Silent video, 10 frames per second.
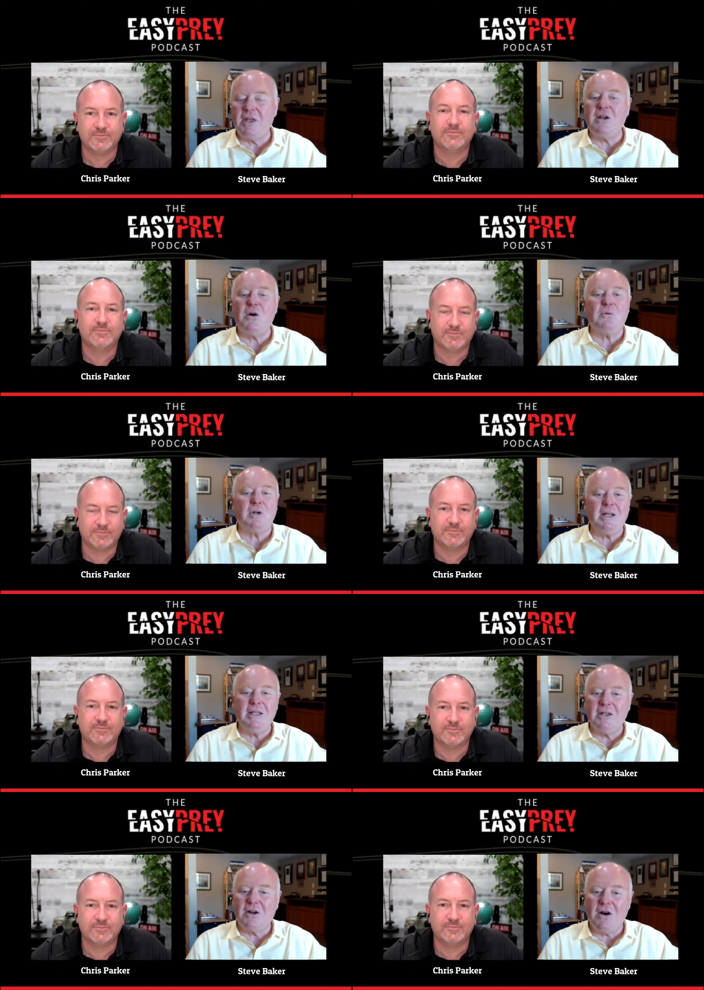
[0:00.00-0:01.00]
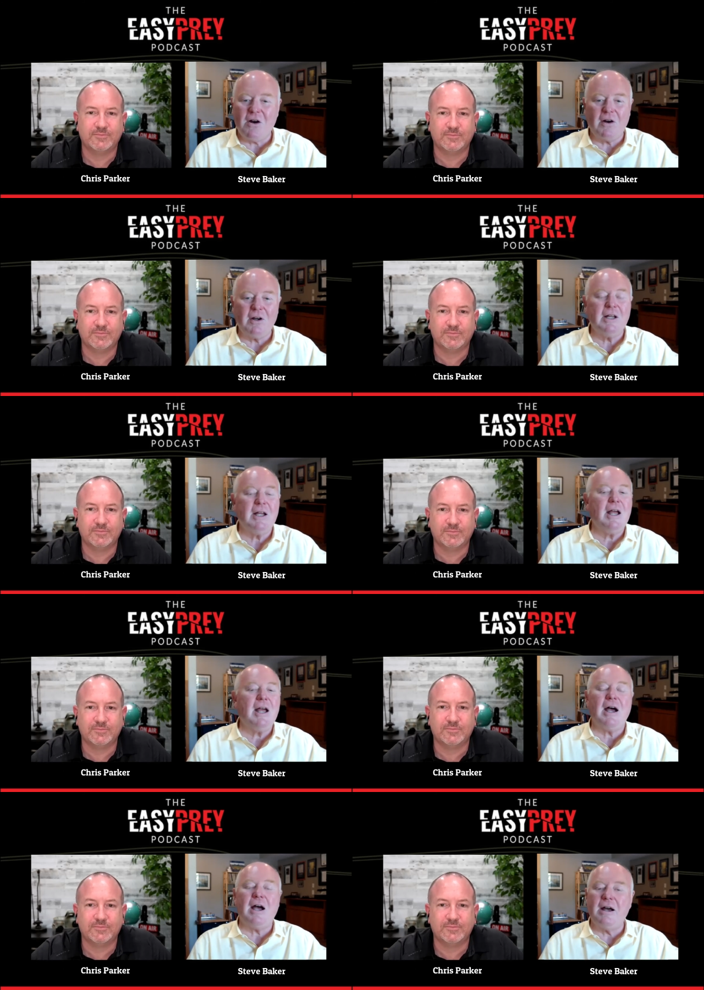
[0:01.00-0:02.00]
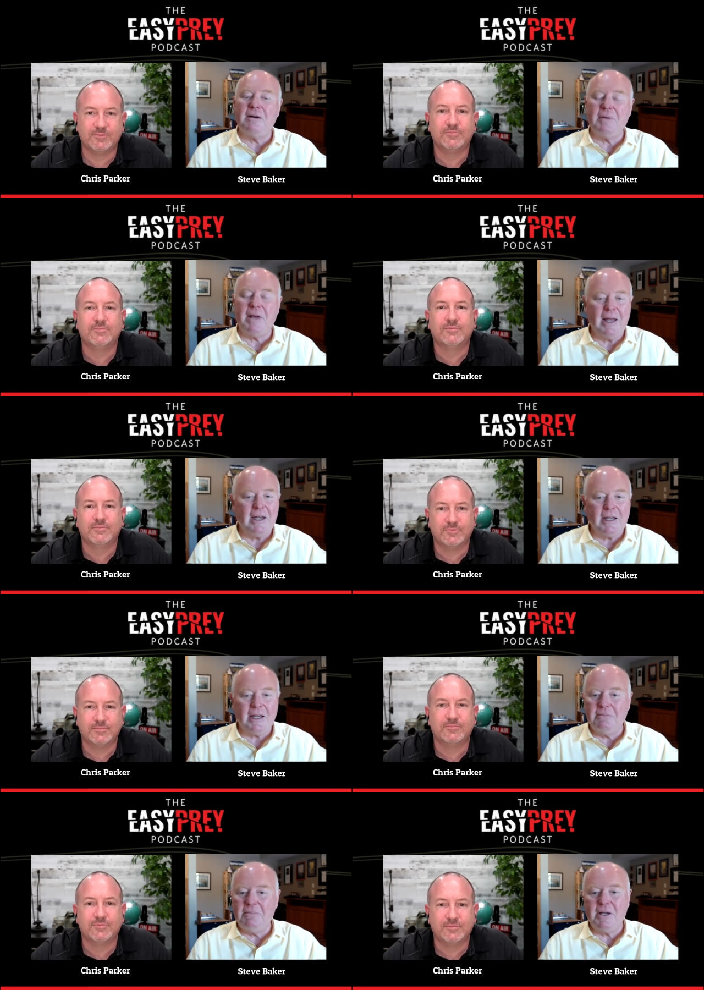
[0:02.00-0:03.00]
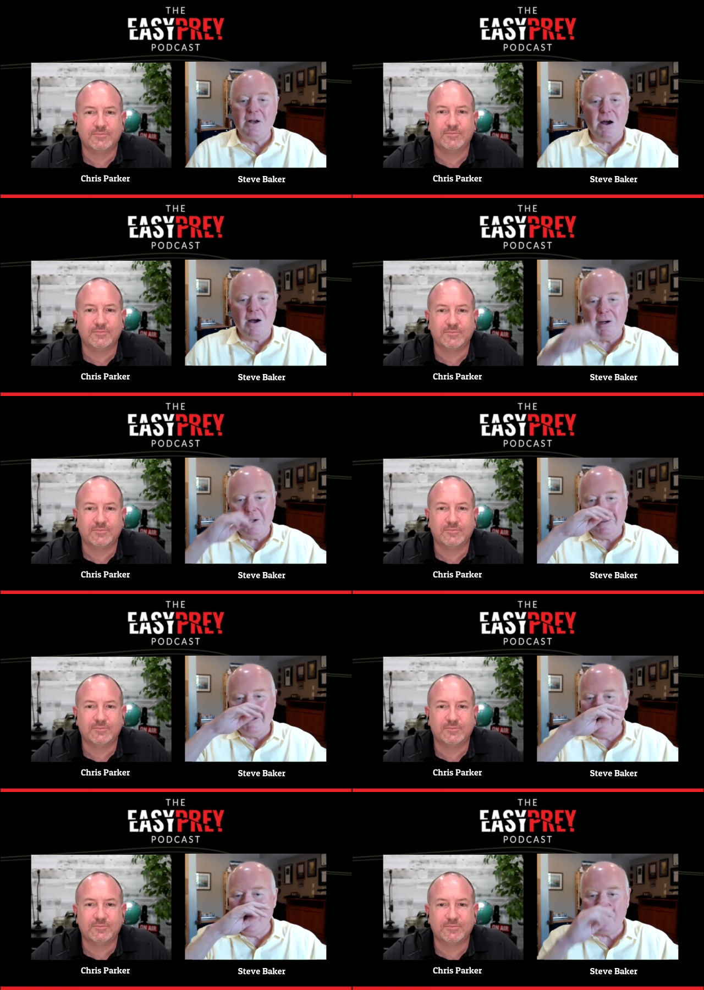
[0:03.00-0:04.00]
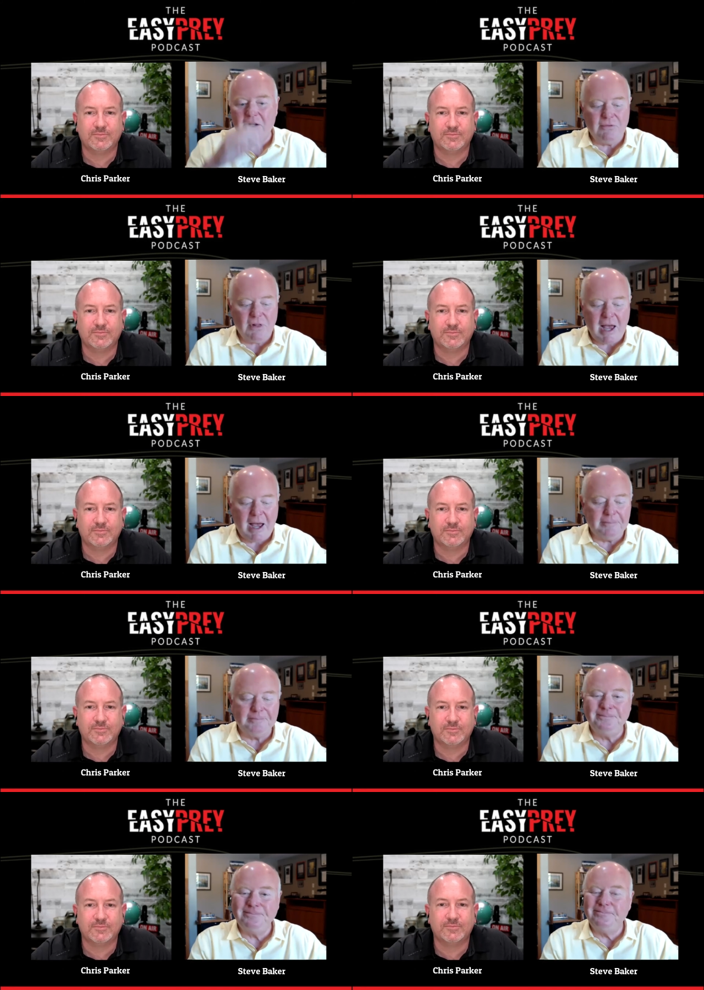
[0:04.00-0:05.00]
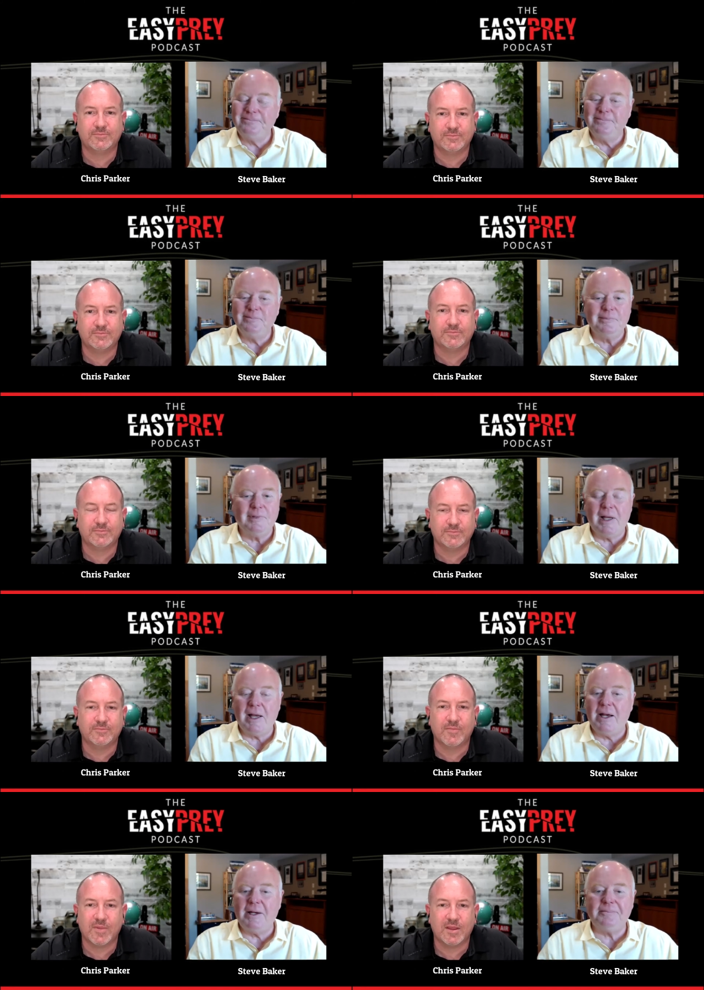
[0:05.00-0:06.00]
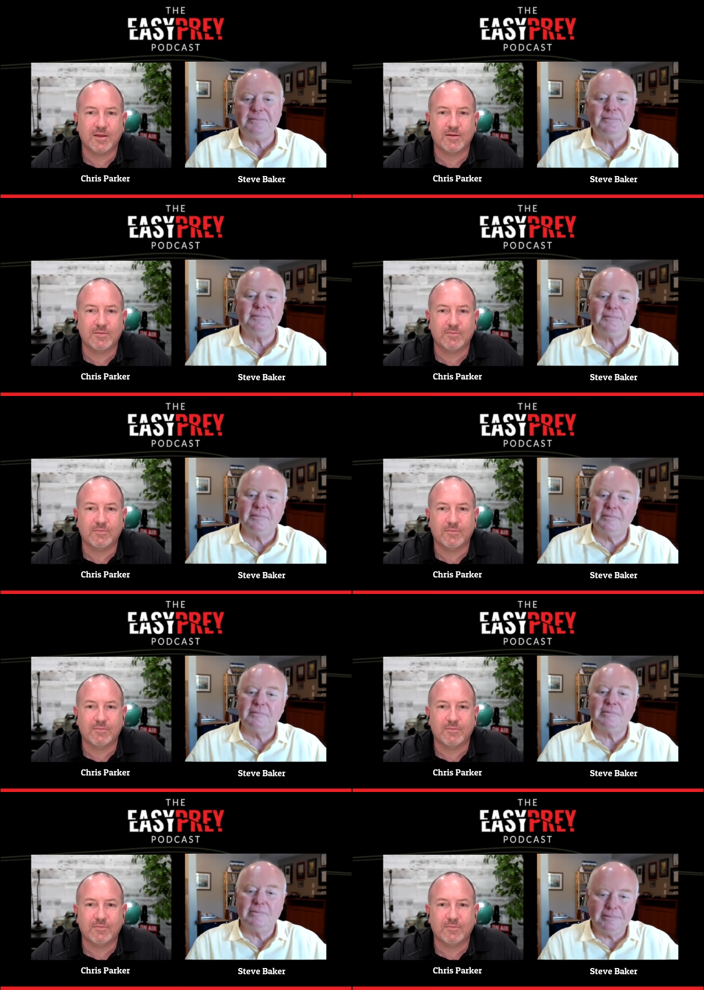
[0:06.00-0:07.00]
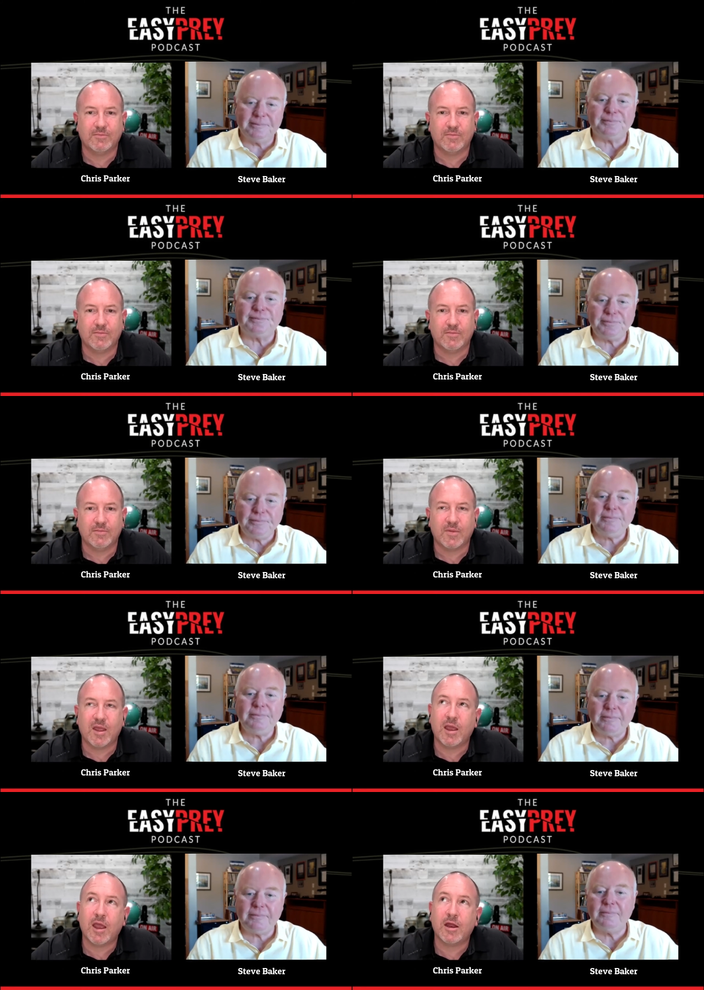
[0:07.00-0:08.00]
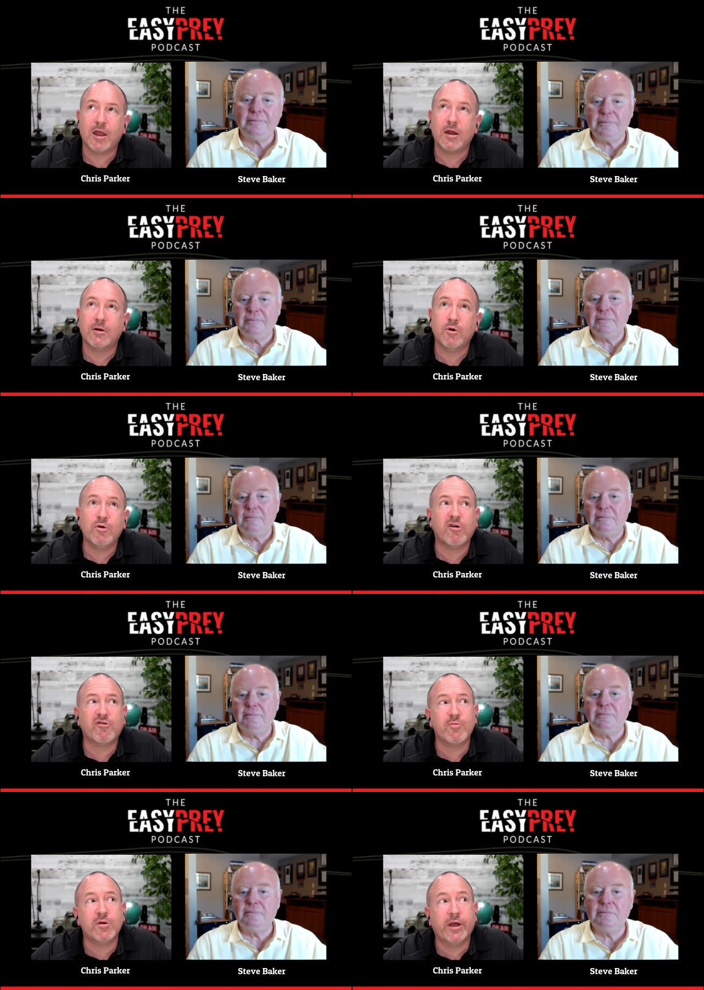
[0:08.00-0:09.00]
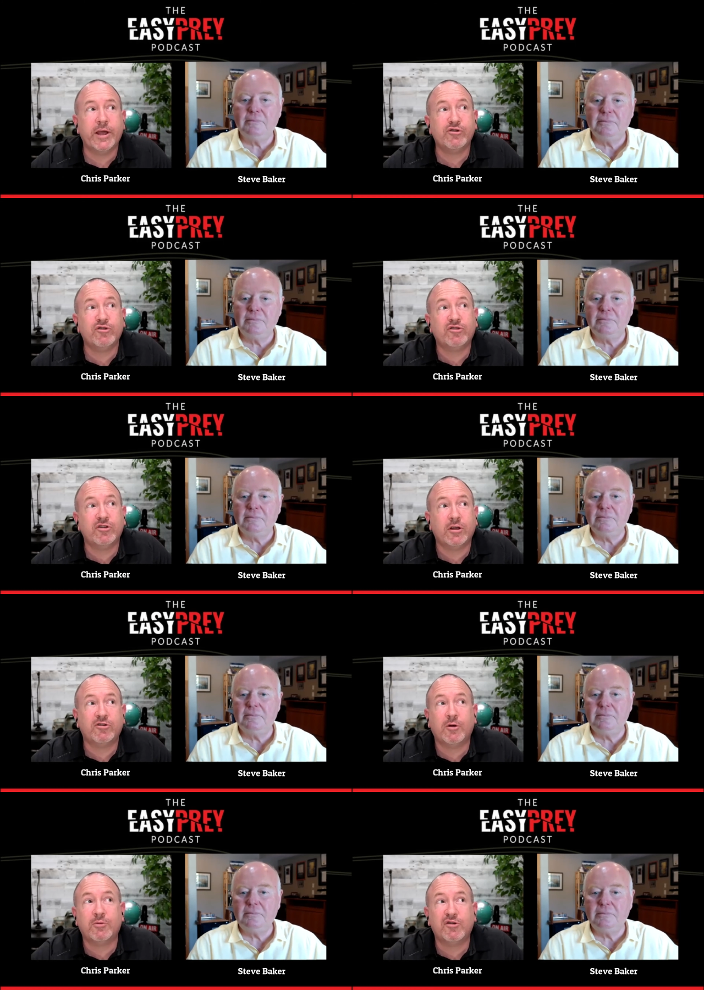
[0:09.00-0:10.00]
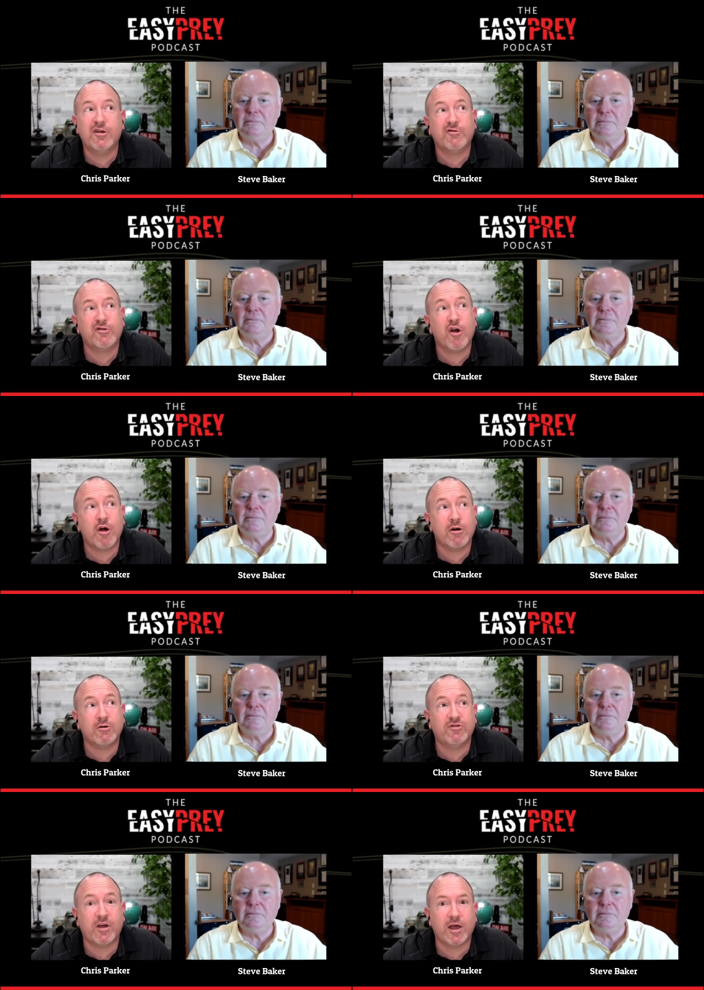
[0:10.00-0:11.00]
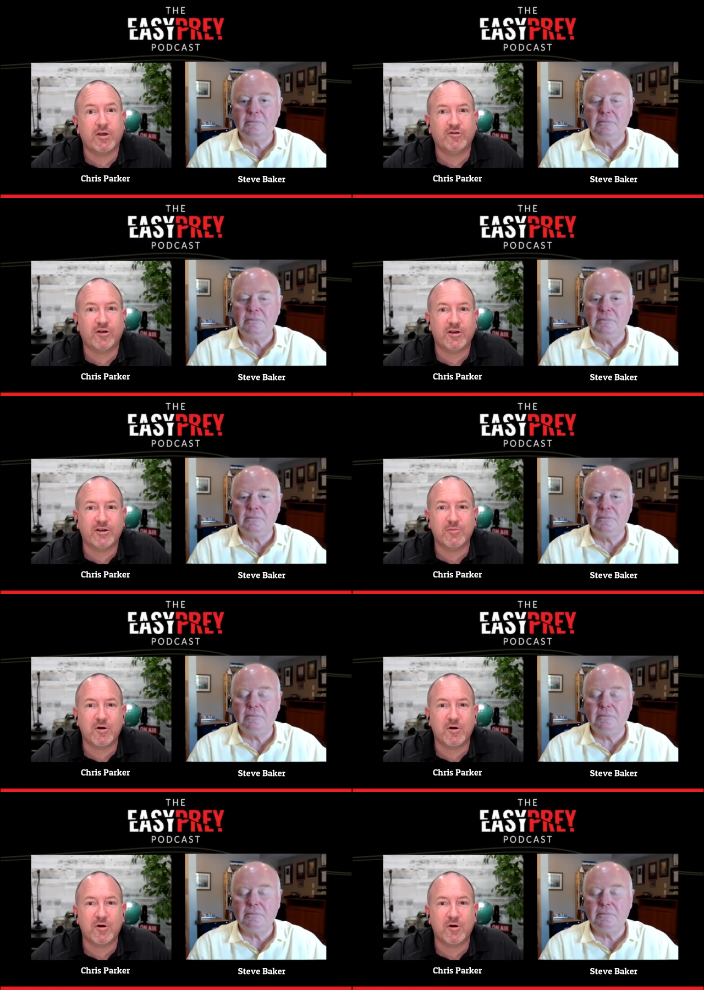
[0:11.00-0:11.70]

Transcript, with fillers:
Speaker 1: They don't need the card, um, and it can be gone and nothing flat.
Speaker 2: Um, and, and no government agency accepts gift cards as a